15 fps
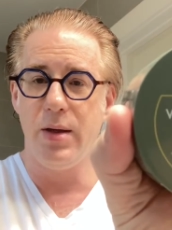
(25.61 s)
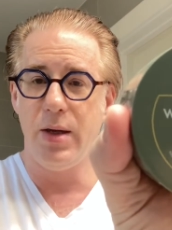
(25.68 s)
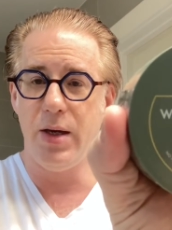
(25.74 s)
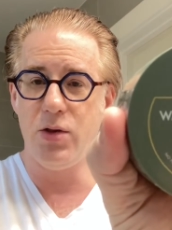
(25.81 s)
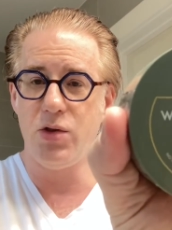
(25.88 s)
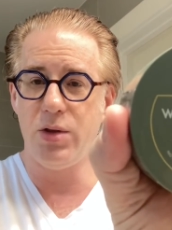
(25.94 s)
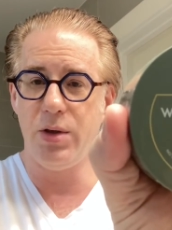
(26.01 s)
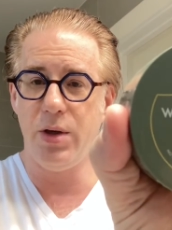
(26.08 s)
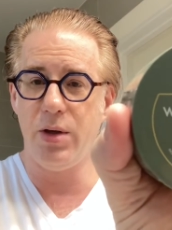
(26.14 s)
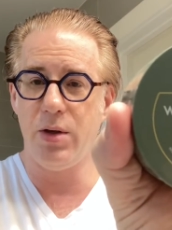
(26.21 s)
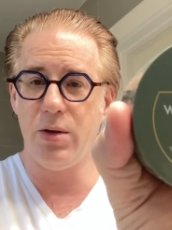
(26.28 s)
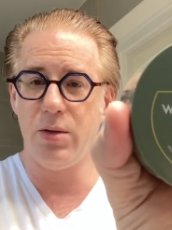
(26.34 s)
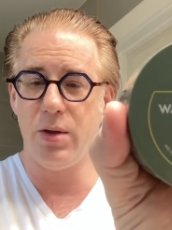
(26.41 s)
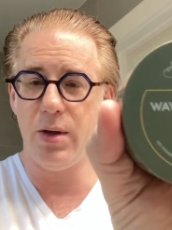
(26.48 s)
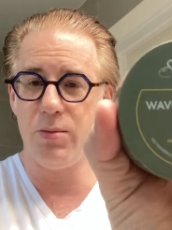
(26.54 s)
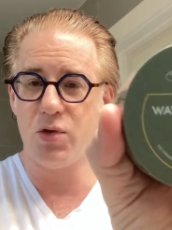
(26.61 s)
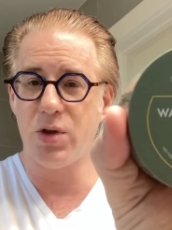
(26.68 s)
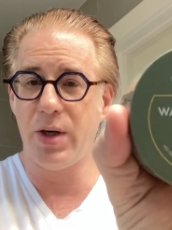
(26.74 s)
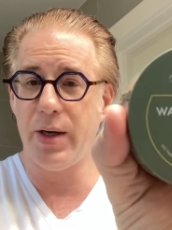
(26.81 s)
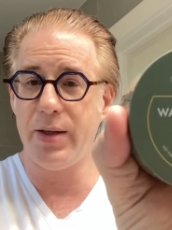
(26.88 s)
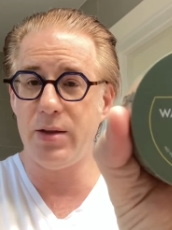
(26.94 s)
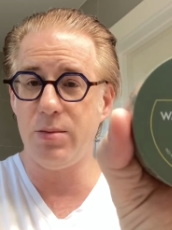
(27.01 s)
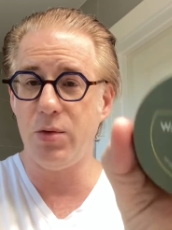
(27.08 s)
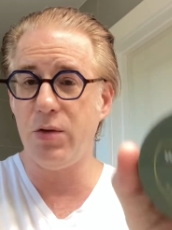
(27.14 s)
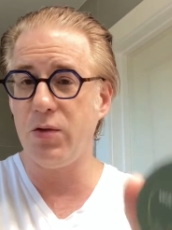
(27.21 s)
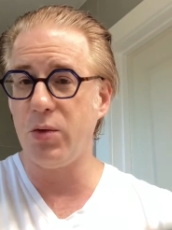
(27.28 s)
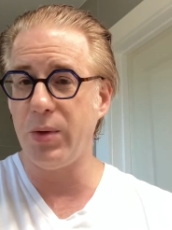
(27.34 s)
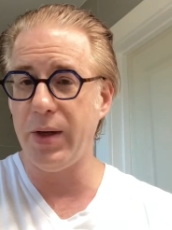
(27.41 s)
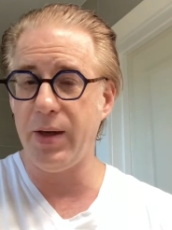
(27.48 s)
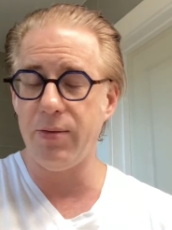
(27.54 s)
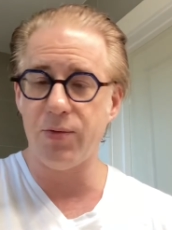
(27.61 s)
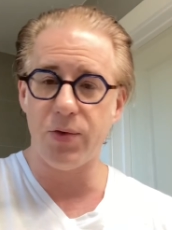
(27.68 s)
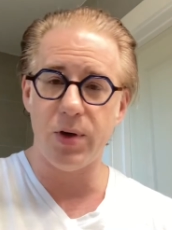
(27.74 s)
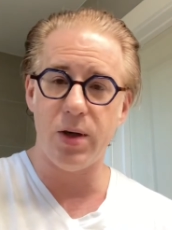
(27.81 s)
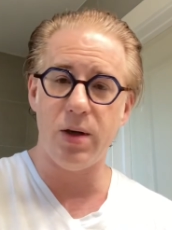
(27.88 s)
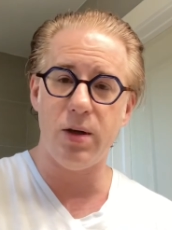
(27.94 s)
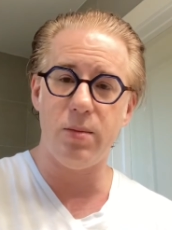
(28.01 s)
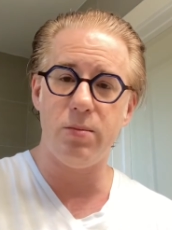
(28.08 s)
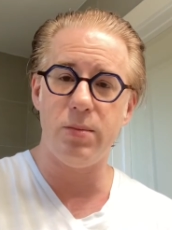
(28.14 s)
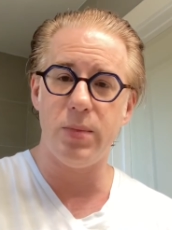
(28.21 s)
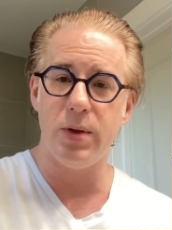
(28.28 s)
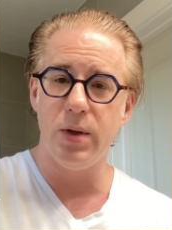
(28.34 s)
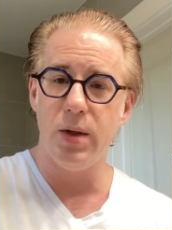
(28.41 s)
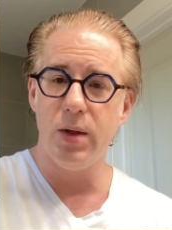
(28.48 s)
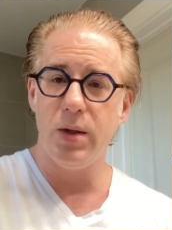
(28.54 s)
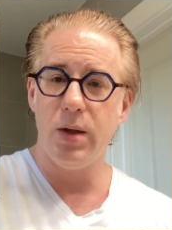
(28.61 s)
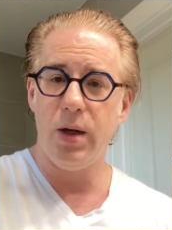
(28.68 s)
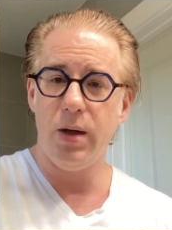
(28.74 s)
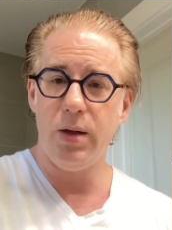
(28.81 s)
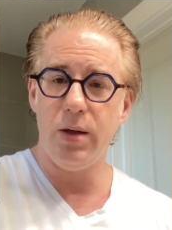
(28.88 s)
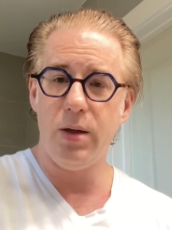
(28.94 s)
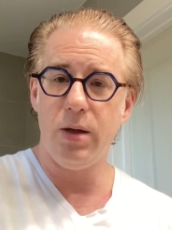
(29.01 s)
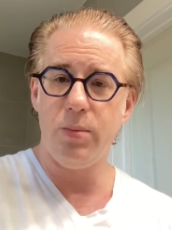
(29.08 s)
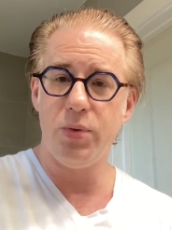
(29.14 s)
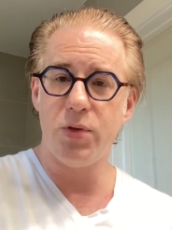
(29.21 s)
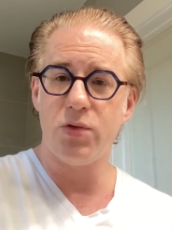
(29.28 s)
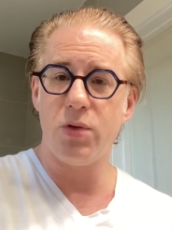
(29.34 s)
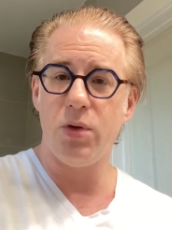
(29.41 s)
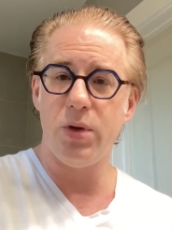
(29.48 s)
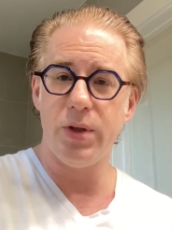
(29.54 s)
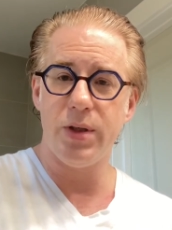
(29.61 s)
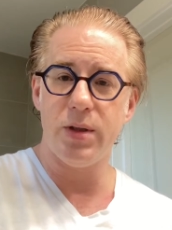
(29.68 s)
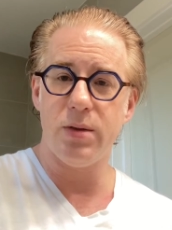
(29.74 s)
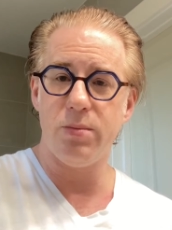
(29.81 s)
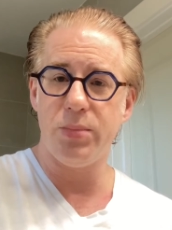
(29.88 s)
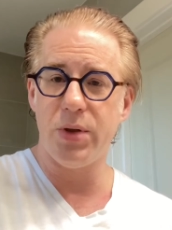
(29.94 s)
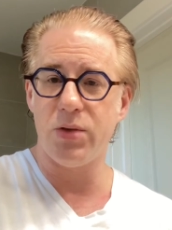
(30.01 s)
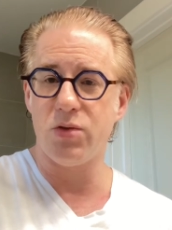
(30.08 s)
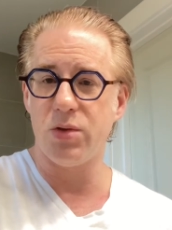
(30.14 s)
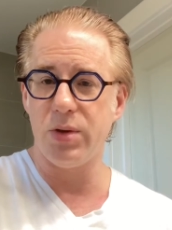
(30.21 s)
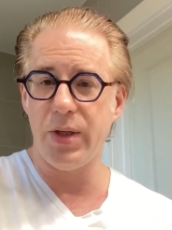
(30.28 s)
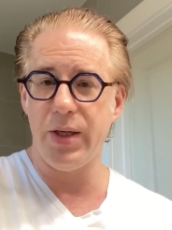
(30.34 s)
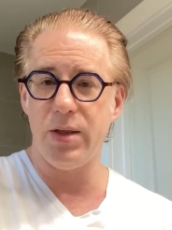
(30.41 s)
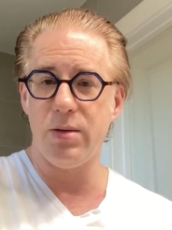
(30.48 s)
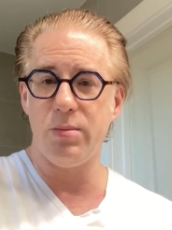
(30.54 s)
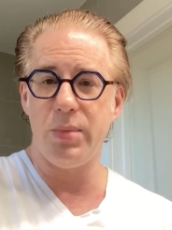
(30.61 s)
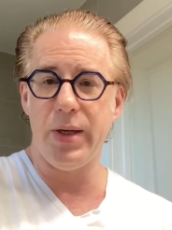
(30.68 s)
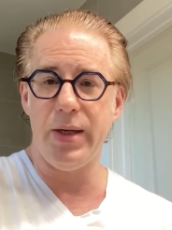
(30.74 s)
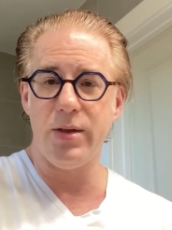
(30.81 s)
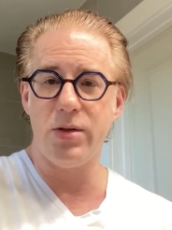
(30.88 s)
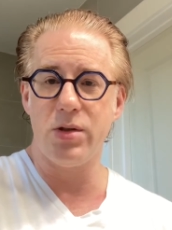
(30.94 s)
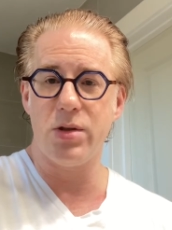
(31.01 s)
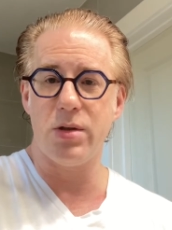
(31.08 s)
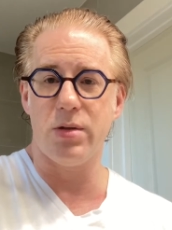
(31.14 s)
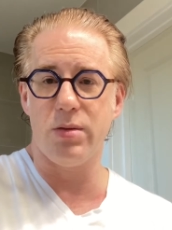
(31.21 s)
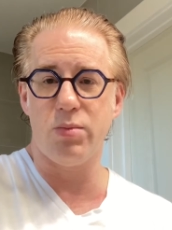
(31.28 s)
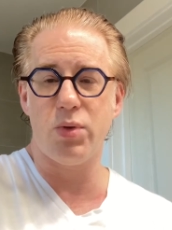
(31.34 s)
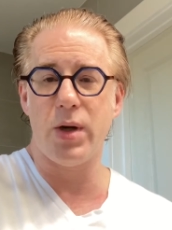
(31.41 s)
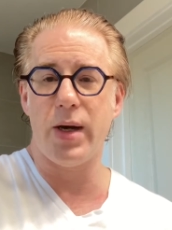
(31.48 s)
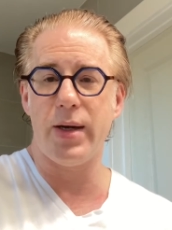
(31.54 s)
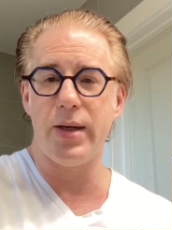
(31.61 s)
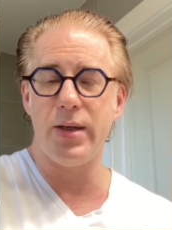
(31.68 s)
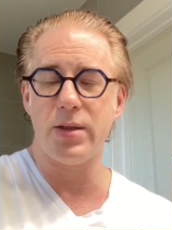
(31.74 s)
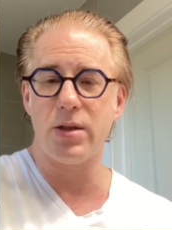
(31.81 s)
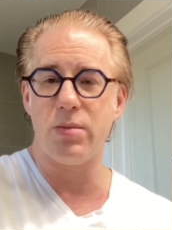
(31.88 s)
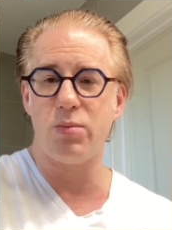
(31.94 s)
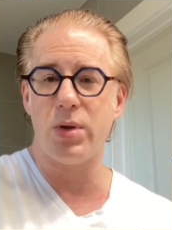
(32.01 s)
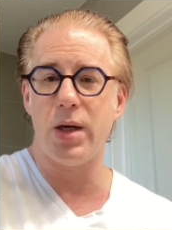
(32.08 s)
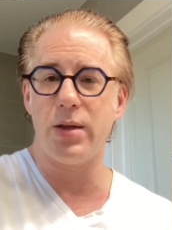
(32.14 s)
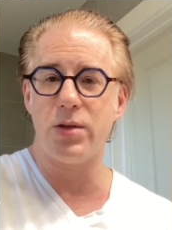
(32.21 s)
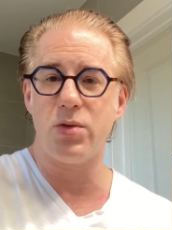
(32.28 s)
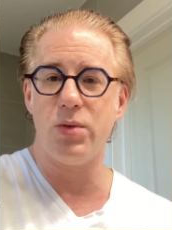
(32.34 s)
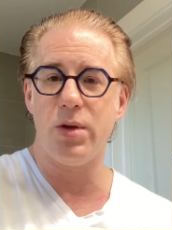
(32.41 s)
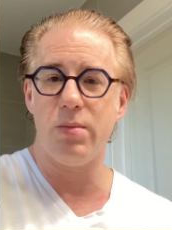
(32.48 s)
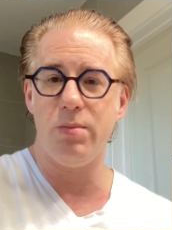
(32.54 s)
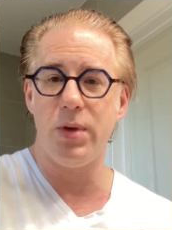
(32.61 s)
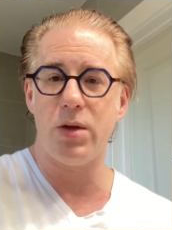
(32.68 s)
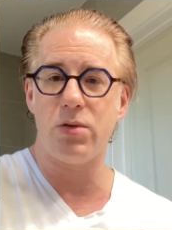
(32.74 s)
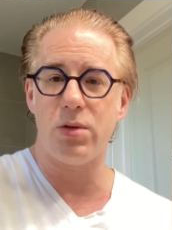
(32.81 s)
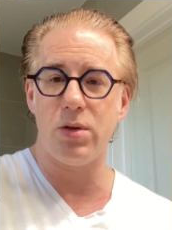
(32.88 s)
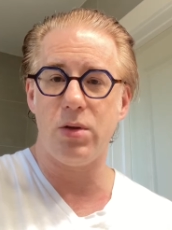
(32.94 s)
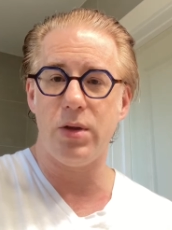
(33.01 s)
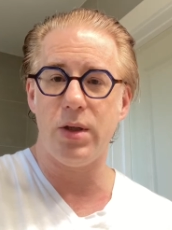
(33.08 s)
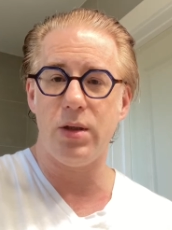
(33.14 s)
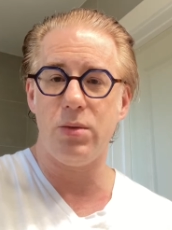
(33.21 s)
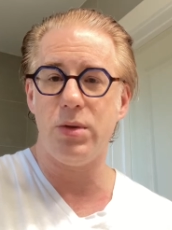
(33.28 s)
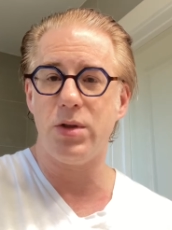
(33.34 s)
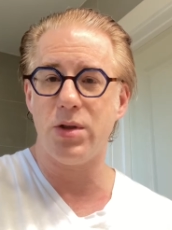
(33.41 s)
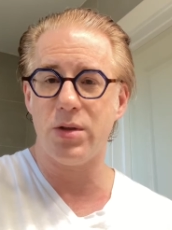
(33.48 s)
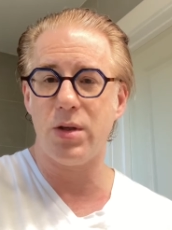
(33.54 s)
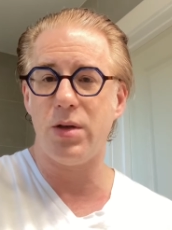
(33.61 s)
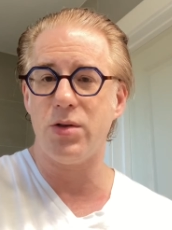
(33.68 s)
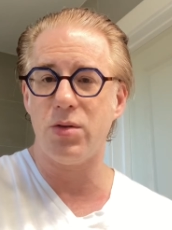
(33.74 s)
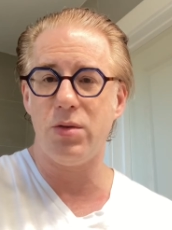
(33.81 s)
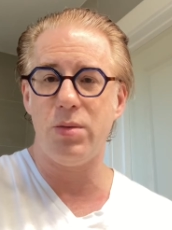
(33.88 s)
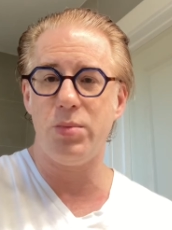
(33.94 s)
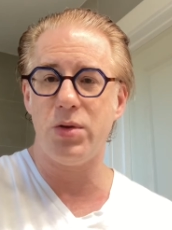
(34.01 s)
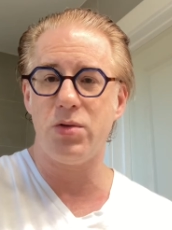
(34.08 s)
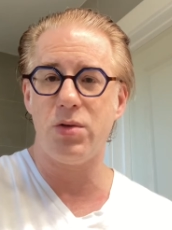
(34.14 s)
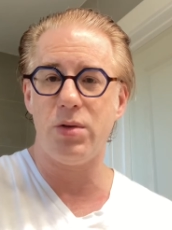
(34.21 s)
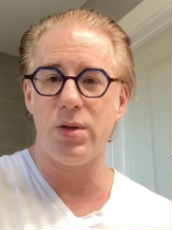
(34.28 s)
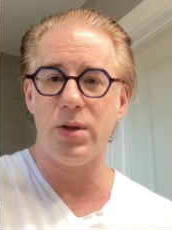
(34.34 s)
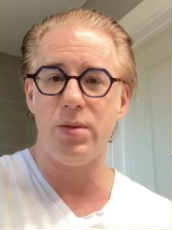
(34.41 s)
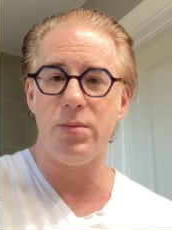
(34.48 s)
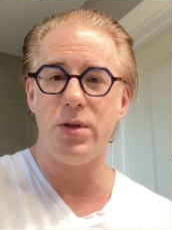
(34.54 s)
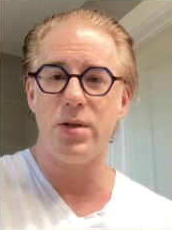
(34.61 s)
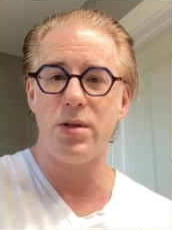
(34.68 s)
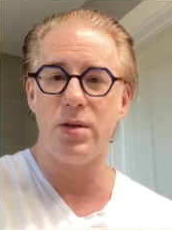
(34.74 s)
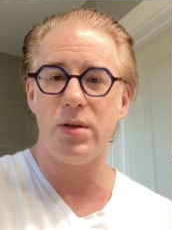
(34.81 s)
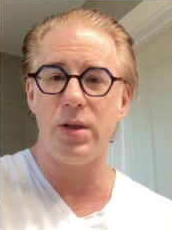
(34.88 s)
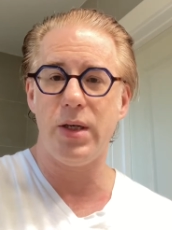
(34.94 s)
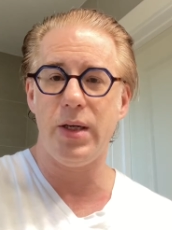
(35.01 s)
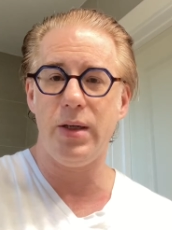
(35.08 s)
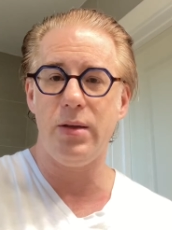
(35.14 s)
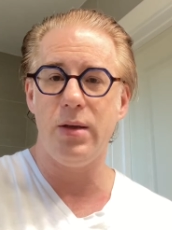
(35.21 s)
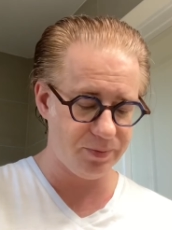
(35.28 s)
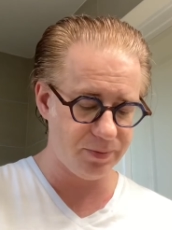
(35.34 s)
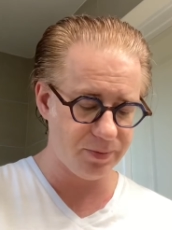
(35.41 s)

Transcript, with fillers: As you know, I'm trying to move away from uh, petroleum, petrolatum-based products and products with mineral oil, which is also a petroleum distillate.